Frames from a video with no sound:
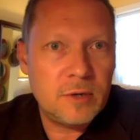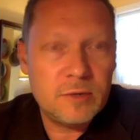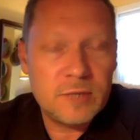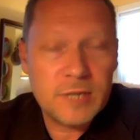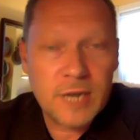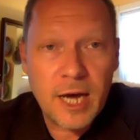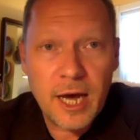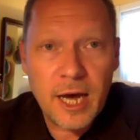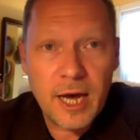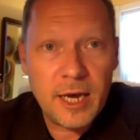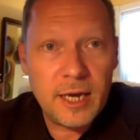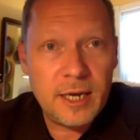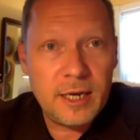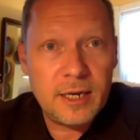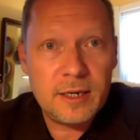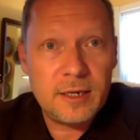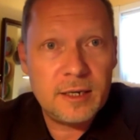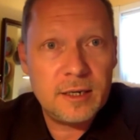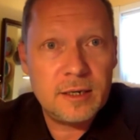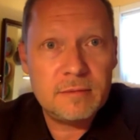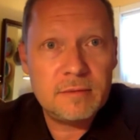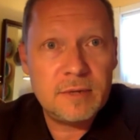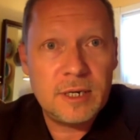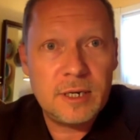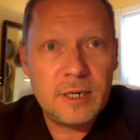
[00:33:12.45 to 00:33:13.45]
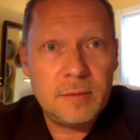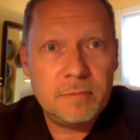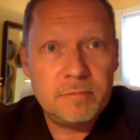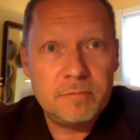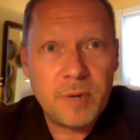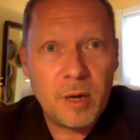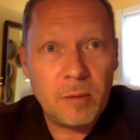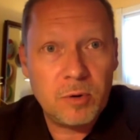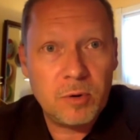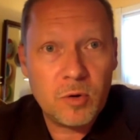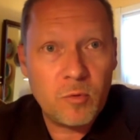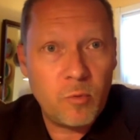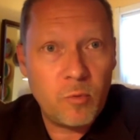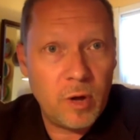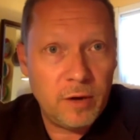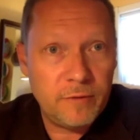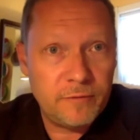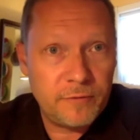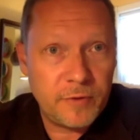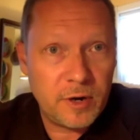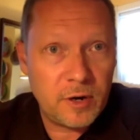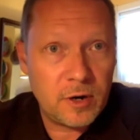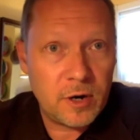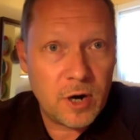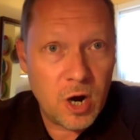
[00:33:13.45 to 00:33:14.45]
died in a public
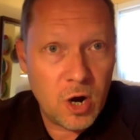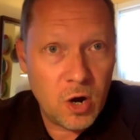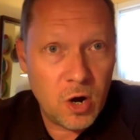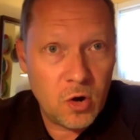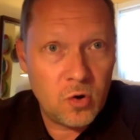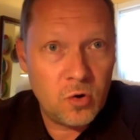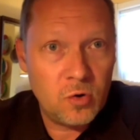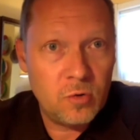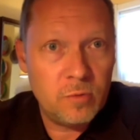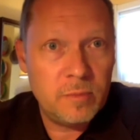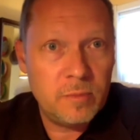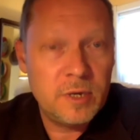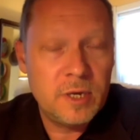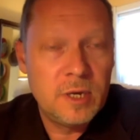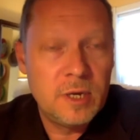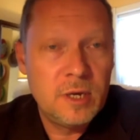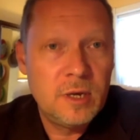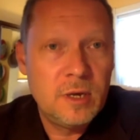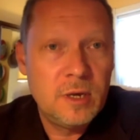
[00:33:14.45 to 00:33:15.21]
welfare home